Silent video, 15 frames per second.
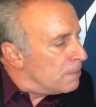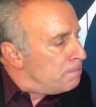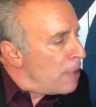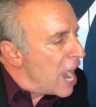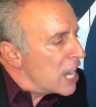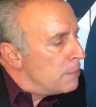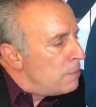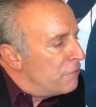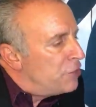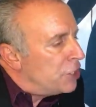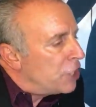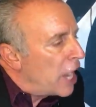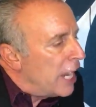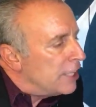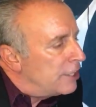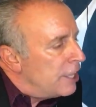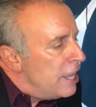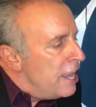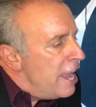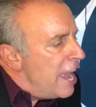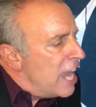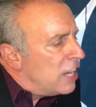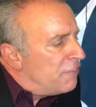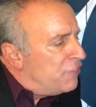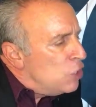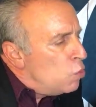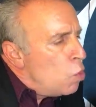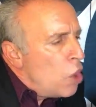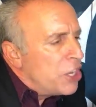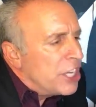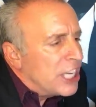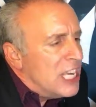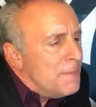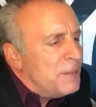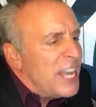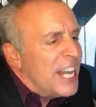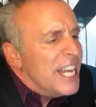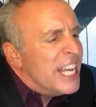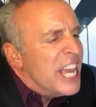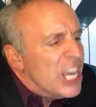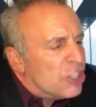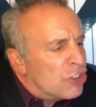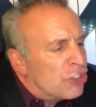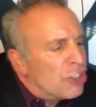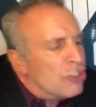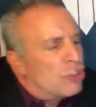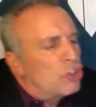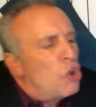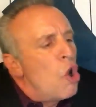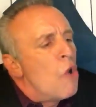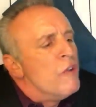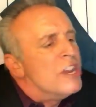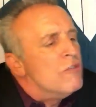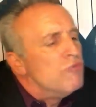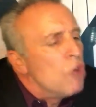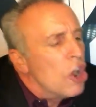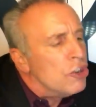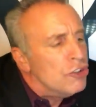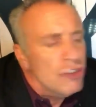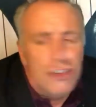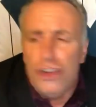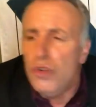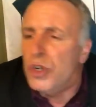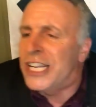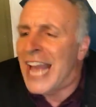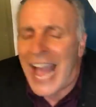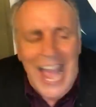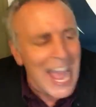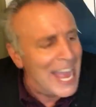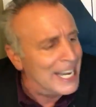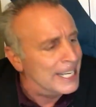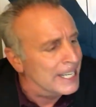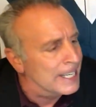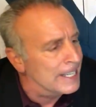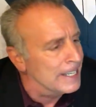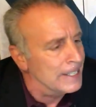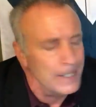in the bottom of the ninth, and if you want to keep getting hits and scoring runs, you can.